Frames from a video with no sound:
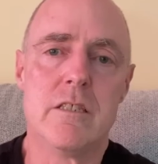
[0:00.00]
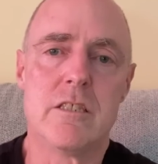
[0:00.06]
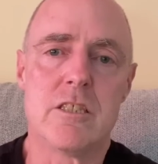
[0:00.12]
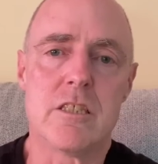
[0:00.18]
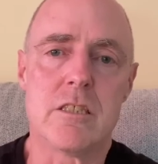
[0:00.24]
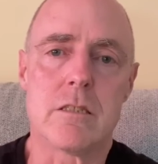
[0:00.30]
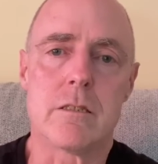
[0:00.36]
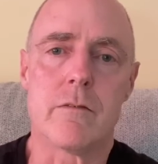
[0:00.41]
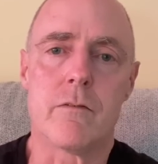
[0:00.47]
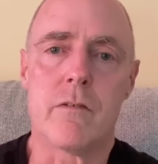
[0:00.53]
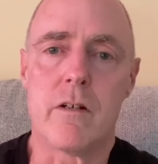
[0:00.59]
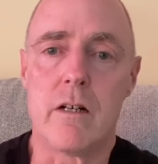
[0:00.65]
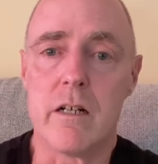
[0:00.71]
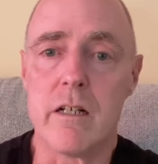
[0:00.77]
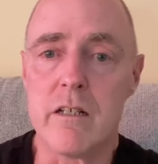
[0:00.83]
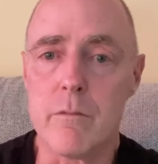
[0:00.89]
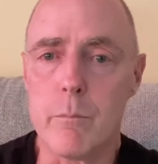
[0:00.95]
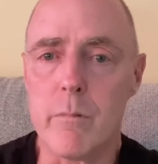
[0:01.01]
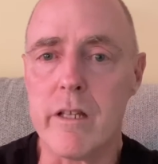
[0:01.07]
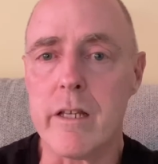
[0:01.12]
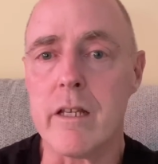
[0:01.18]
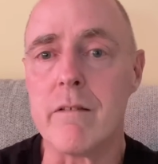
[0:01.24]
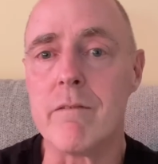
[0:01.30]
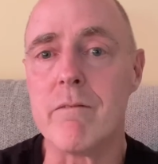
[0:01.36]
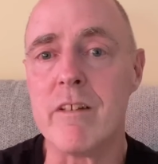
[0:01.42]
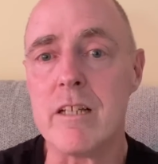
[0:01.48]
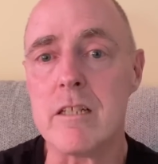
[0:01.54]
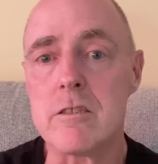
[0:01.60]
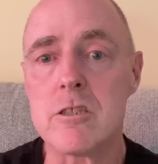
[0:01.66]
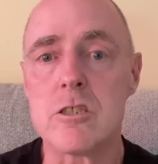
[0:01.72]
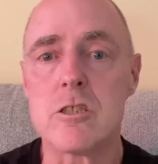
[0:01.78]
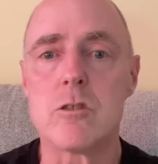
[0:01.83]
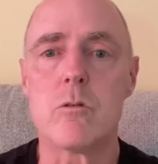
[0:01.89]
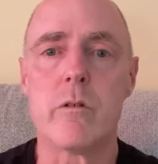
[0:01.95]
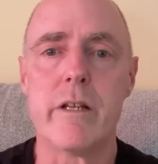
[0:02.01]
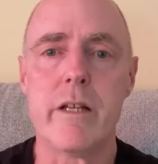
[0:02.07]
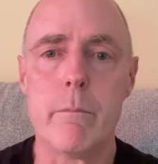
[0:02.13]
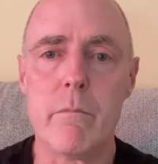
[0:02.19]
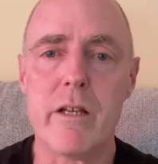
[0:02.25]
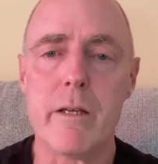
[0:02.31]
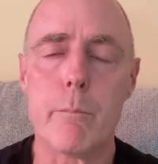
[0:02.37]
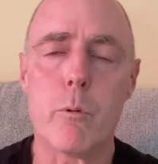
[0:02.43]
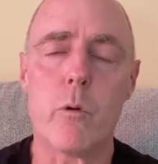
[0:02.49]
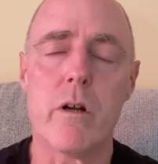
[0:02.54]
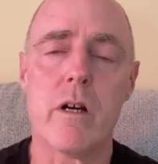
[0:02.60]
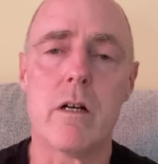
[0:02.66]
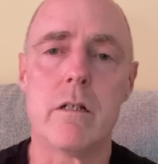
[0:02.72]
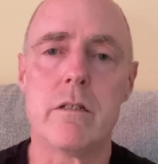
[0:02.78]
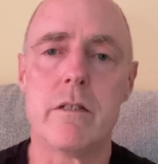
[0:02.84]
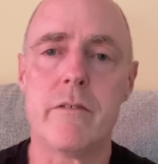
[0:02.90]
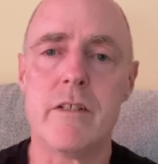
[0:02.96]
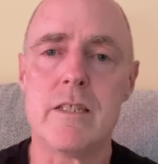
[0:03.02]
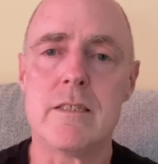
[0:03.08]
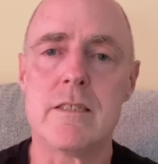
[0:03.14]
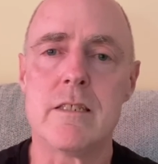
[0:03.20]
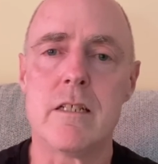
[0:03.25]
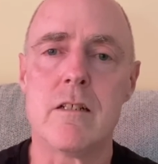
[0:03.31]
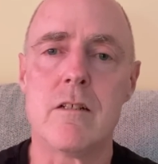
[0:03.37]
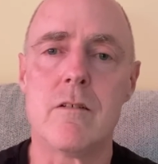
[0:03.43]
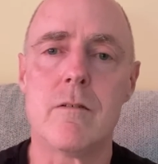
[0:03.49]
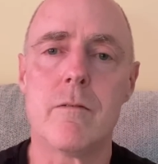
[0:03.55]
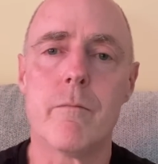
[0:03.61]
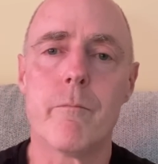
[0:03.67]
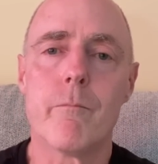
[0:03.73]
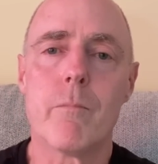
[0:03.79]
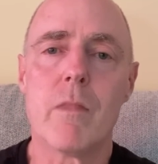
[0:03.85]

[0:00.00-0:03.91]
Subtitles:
justifiably extremely proud of yourself.